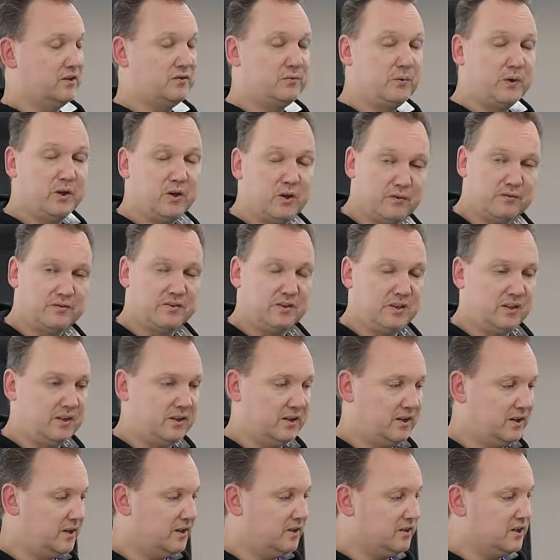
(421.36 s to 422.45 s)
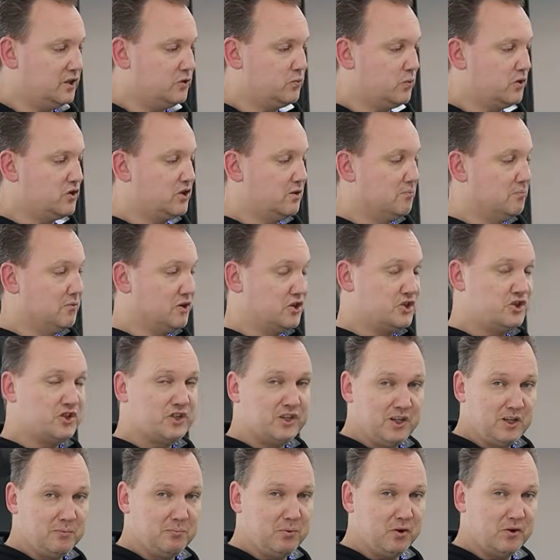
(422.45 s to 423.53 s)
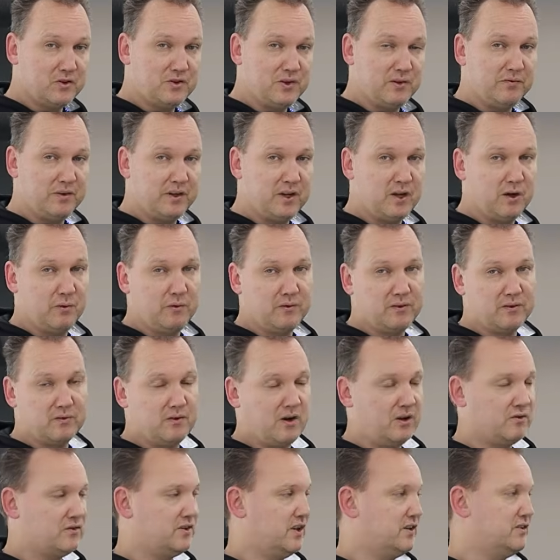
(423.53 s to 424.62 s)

As we could have seen here, this was a machine polishing video with the Kraus